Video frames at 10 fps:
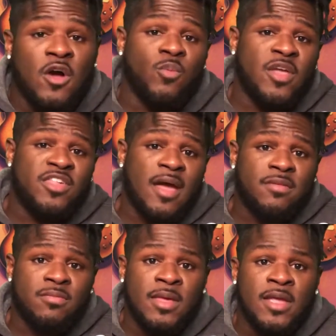reach out
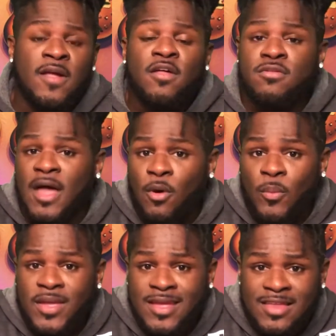to me so that way
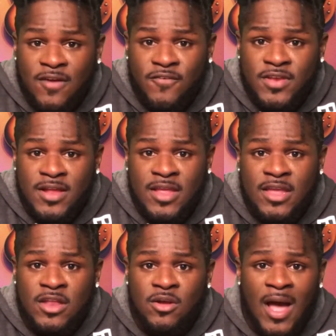we can
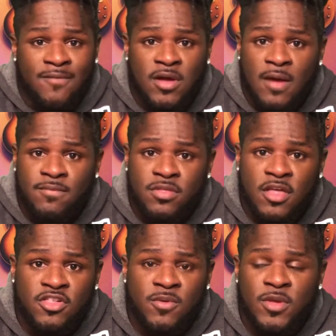definitely, have a
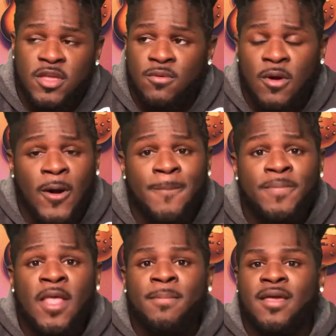conversation, we can grow
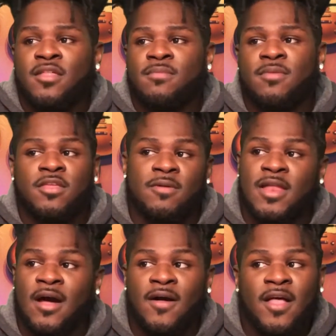it, because let me tell you right
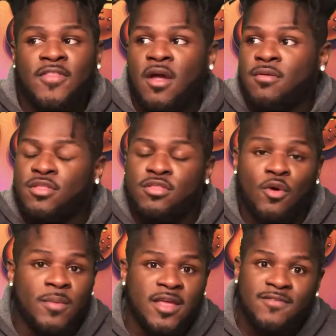now, there are so
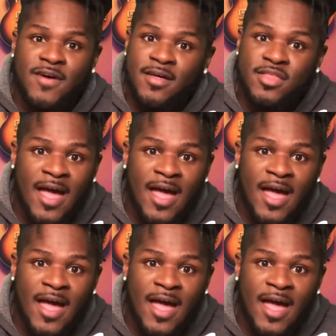many of us.